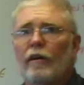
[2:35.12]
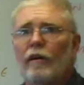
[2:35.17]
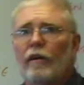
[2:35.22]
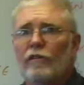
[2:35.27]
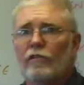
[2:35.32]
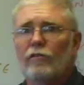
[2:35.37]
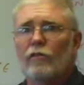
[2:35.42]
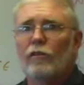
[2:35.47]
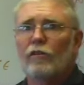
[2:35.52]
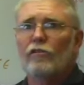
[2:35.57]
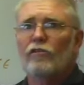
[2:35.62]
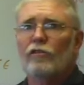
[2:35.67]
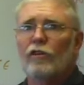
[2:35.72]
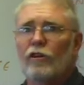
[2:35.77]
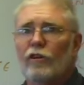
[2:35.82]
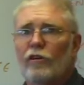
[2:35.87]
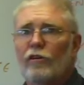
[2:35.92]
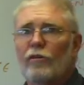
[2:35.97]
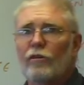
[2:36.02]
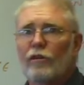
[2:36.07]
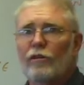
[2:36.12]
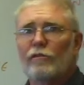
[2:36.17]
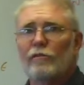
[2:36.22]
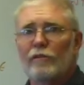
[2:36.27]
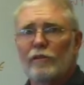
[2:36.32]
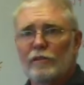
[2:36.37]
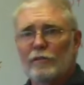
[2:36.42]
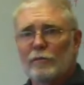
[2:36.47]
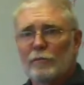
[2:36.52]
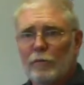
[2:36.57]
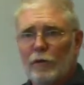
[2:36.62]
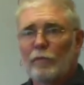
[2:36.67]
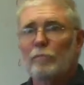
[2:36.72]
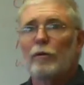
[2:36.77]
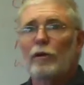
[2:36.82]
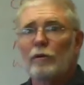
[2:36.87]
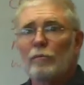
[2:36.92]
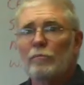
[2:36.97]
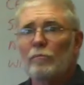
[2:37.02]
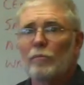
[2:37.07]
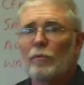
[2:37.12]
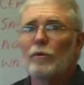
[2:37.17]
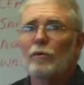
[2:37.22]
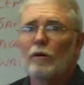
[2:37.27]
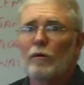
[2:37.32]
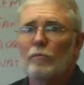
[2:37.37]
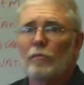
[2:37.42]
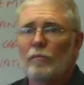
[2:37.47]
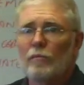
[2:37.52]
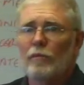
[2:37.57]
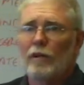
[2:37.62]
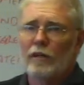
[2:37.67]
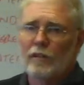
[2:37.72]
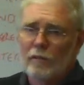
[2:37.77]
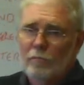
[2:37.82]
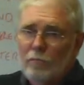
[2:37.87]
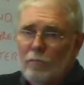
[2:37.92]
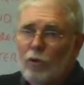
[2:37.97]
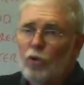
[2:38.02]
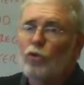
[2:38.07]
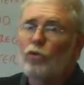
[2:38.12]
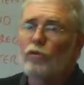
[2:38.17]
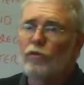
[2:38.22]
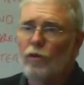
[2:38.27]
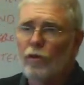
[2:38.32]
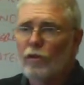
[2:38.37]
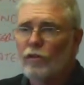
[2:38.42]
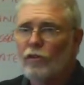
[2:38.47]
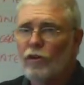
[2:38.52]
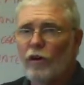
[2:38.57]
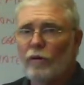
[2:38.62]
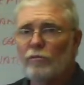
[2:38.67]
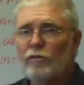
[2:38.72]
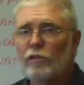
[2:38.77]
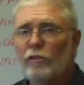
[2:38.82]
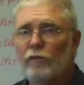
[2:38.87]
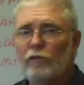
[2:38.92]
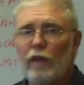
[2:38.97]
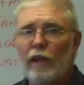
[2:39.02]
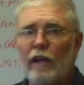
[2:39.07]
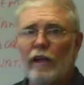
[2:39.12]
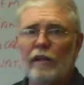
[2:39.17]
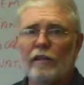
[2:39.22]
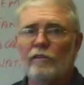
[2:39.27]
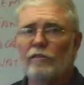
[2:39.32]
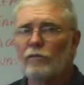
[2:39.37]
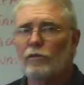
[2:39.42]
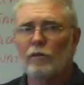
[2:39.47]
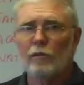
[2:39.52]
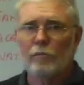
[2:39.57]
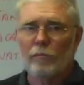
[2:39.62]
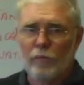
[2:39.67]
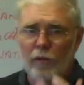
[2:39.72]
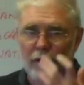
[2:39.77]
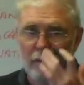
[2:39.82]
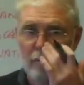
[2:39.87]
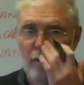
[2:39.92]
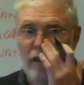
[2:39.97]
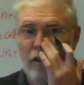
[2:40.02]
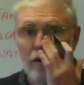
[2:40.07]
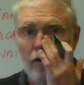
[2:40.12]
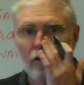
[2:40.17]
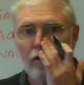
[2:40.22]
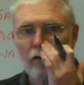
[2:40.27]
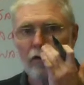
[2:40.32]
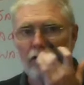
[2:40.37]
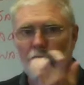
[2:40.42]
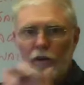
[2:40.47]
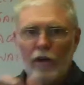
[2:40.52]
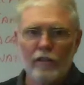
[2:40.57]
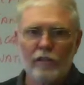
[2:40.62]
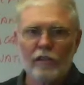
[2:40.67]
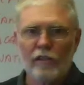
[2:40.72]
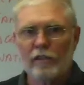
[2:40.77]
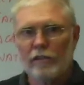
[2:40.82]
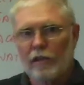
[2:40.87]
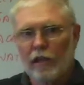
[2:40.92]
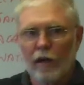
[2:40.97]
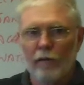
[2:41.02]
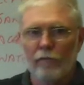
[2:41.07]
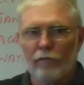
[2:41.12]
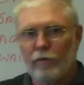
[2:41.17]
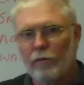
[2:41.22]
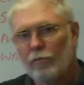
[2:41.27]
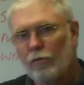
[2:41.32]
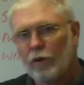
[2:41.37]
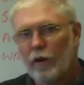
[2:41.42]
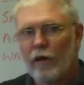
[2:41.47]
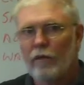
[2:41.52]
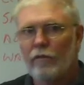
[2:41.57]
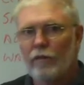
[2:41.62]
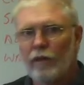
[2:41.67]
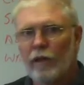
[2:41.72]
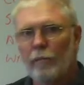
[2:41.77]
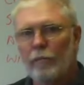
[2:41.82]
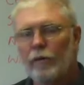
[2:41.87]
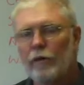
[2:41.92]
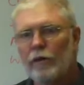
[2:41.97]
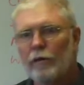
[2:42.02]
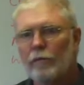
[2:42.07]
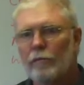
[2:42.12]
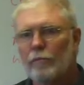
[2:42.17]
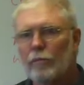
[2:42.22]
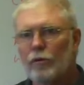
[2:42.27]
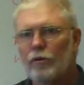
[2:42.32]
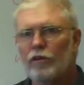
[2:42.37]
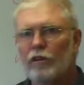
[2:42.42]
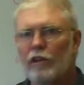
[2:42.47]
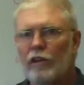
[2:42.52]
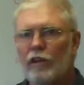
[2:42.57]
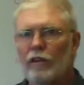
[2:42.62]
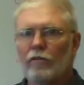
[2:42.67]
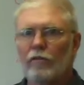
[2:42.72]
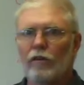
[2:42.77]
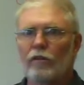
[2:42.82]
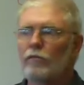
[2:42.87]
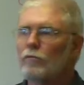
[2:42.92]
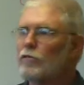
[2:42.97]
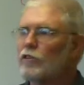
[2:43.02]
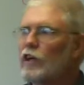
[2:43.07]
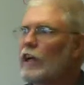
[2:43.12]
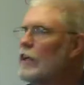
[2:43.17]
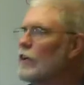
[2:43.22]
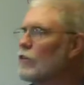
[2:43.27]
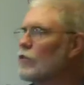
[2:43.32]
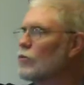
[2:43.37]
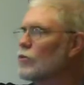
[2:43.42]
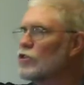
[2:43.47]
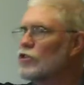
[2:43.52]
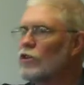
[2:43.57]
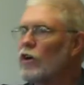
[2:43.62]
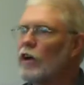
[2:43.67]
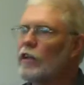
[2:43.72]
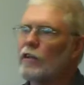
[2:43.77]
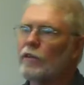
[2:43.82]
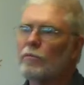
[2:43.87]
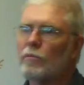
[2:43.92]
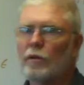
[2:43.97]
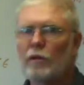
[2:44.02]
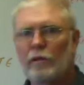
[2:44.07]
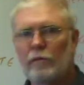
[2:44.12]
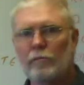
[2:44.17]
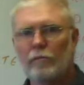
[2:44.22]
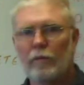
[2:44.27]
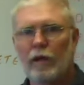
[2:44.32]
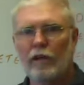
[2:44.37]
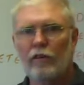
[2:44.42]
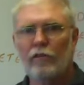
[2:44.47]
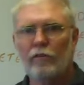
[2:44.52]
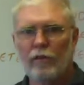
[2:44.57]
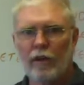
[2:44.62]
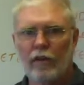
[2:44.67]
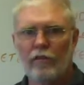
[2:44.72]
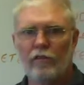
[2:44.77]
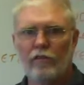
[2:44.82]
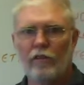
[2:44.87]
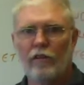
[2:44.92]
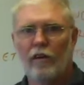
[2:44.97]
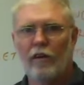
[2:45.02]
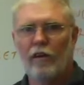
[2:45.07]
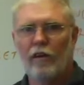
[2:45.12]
As long as the concrete is being um, moved all the time, so the vans or the, the big concrete trucks can come from wherever they're being put together and take it to a site to be manufactured.